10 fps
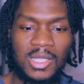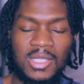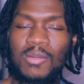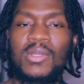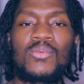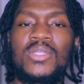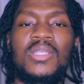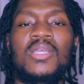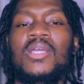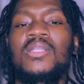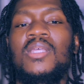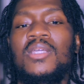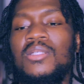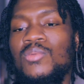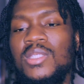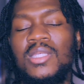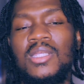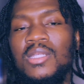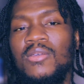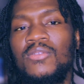something that we see every day because we see
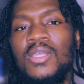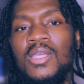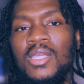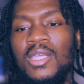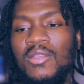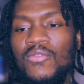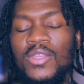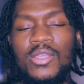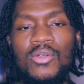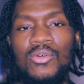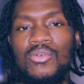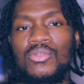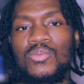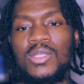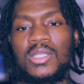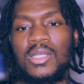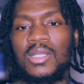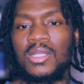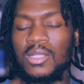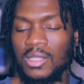it in the videos, we see
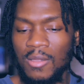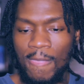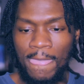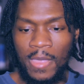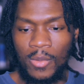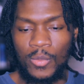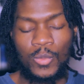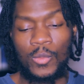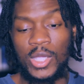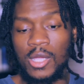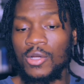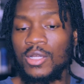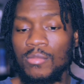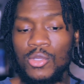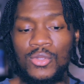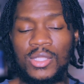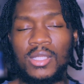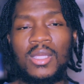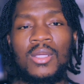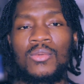it in the we hear it in the
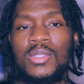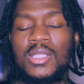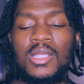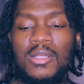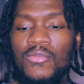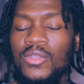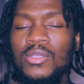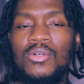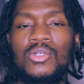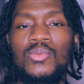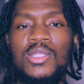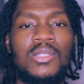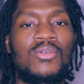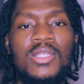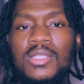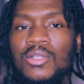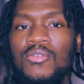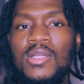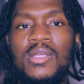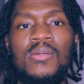music, we see it in the videos, we see it on
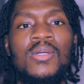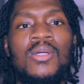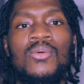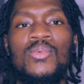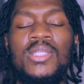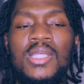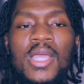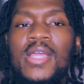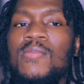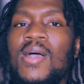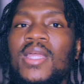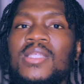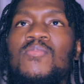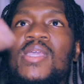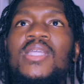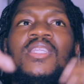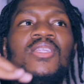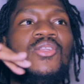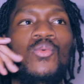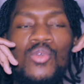Instagram, we see everybody that's making
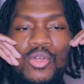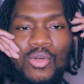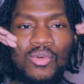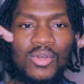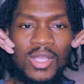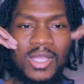it in the world